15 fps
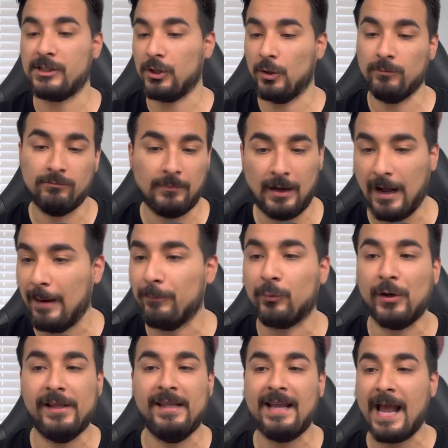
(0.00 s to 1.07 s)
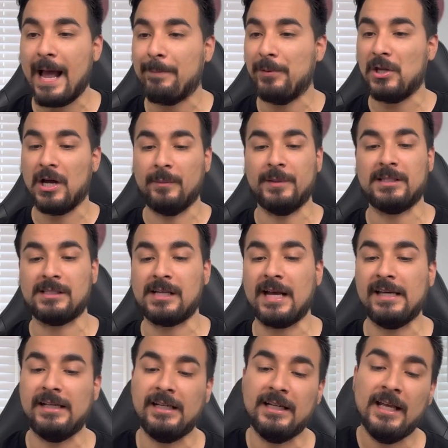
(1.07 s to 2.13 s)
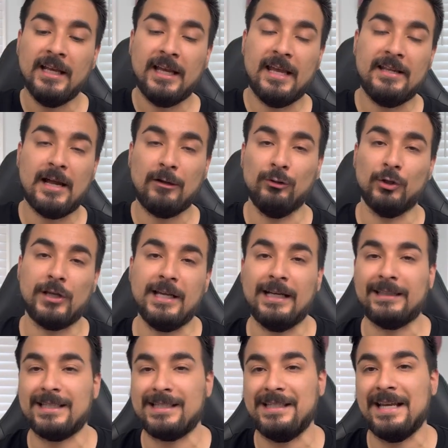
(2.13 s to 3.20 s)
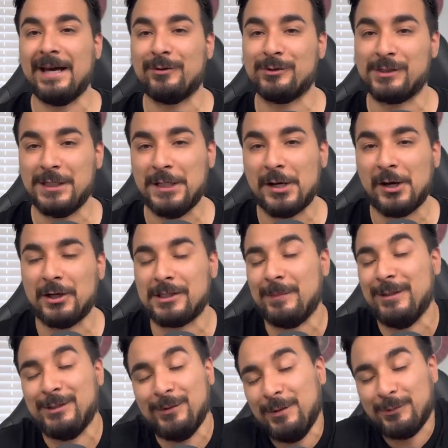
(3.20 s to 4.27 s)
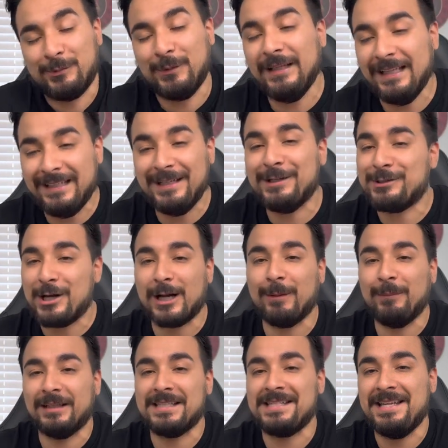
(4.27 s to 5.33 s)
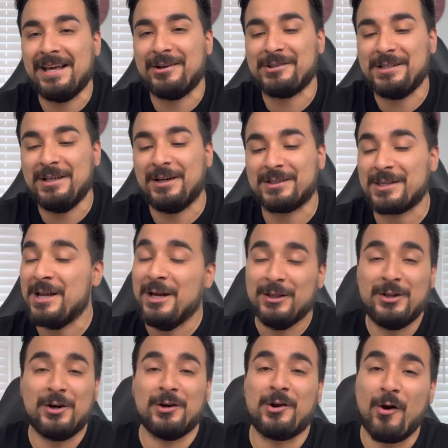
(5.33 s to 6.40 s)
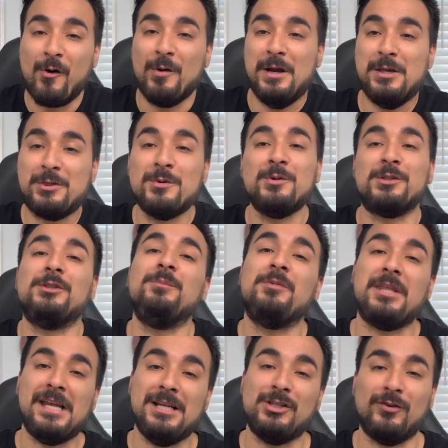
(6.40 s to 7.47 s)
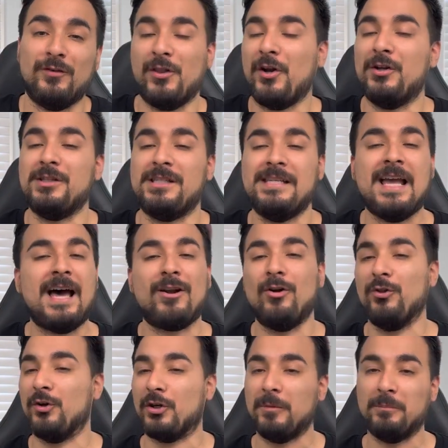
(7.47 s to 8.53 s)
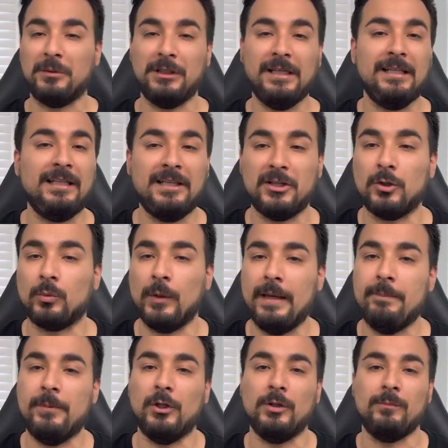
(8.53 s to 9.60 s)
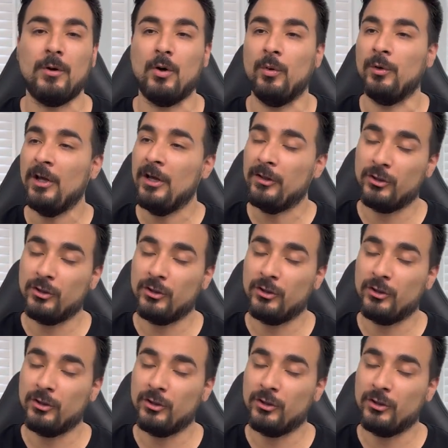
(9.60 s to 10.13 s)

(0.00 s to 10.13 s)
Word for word: So I'm breathing happy. I'm excited. And now looking at the Seattle Seahawks, I mean, do we really need to talk about the Seattle Seahawks? They're going through some things over there in Seattle. They're completely in a rebuild mode.